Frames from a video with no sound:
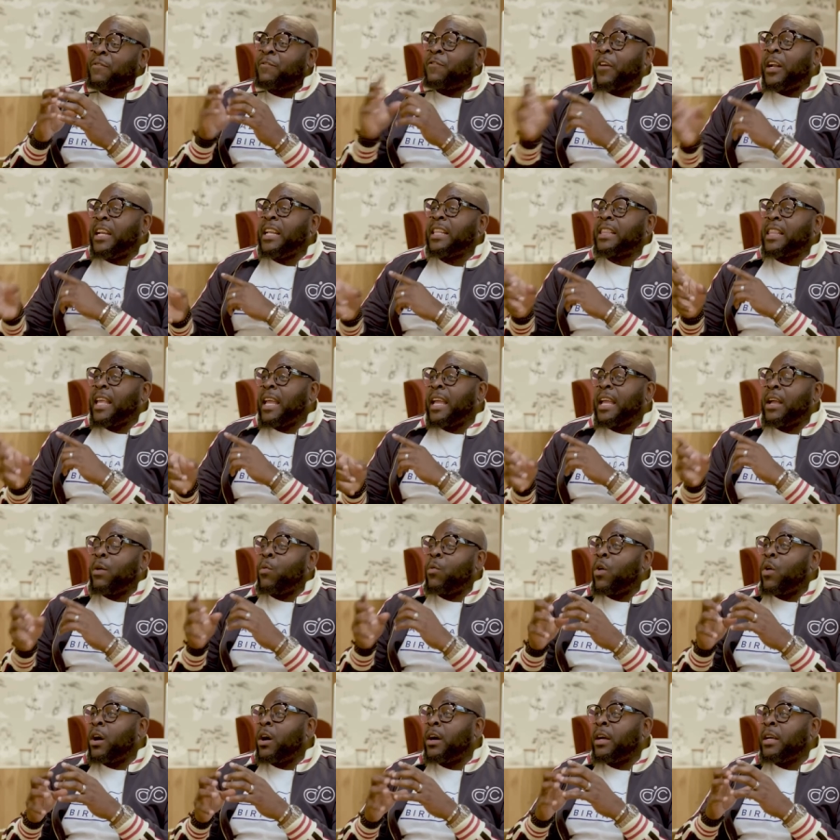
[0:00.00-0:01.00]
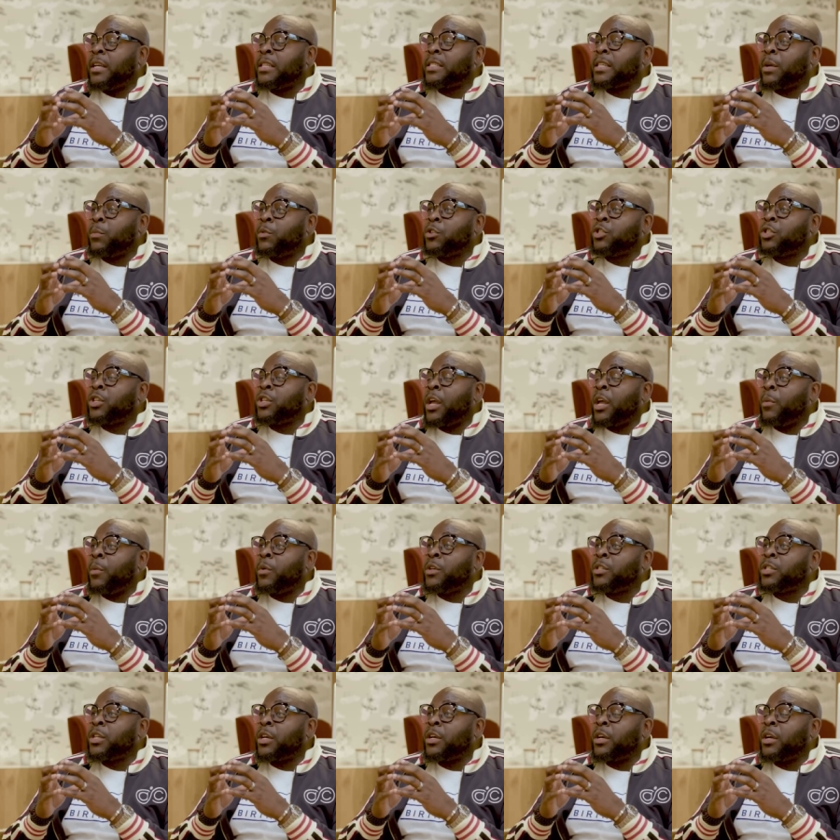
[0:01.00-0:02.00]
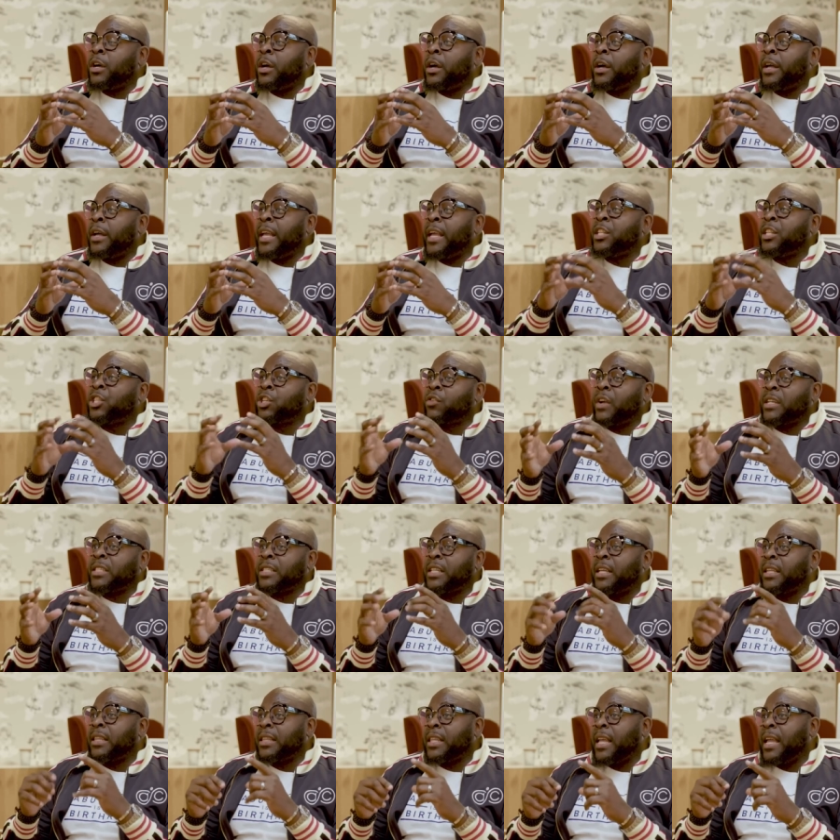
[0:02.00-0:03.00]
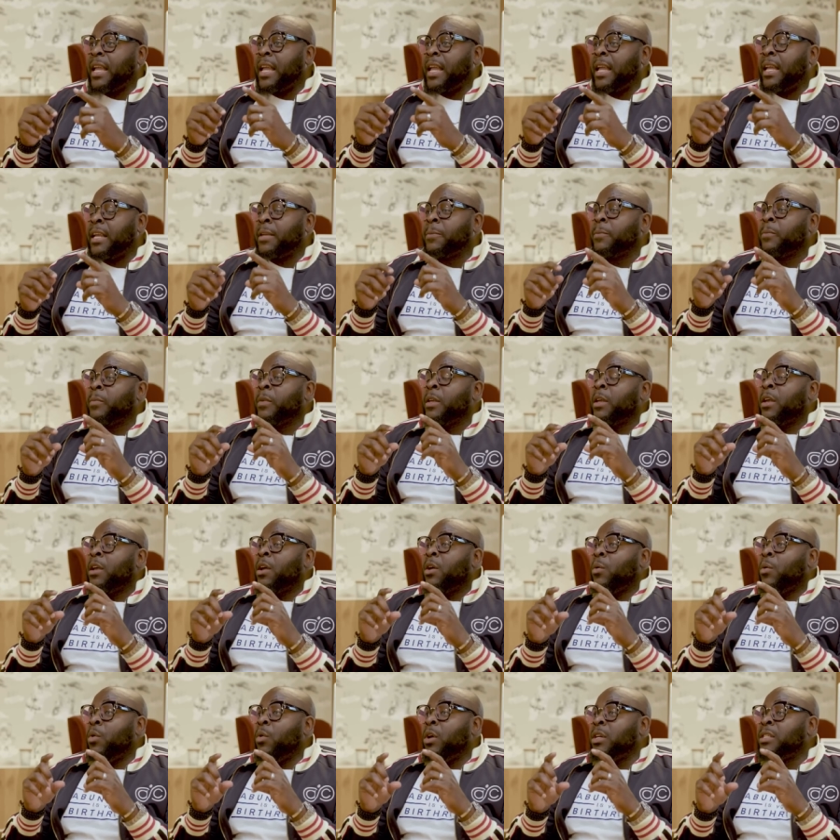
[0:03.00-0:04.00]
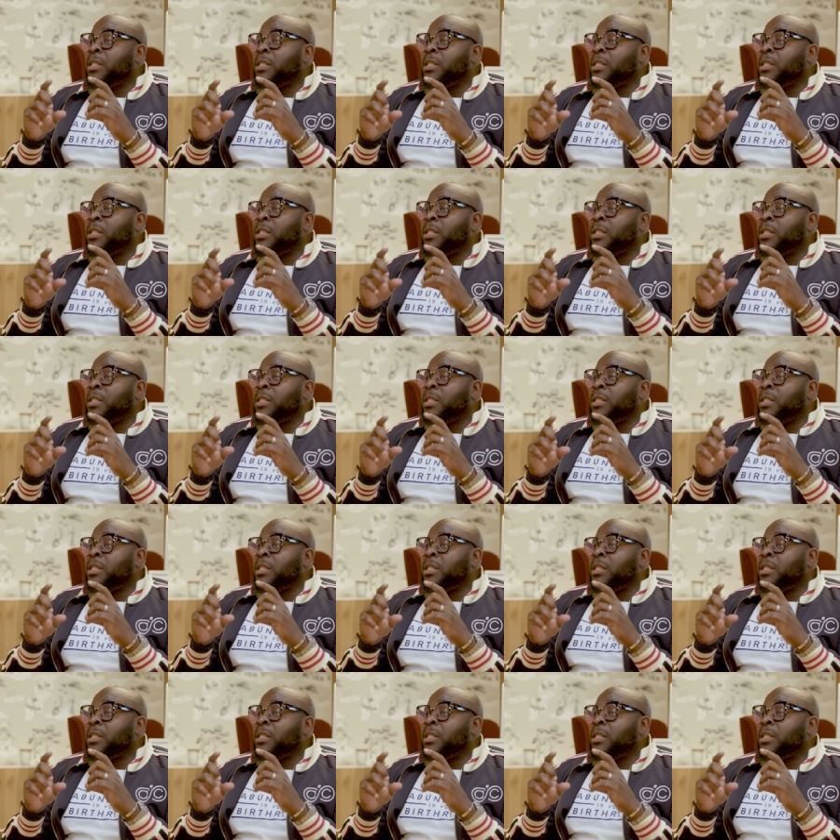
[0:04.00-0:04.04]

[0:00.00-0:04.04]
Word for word: funny thing was, it was it was a, a interesting thing was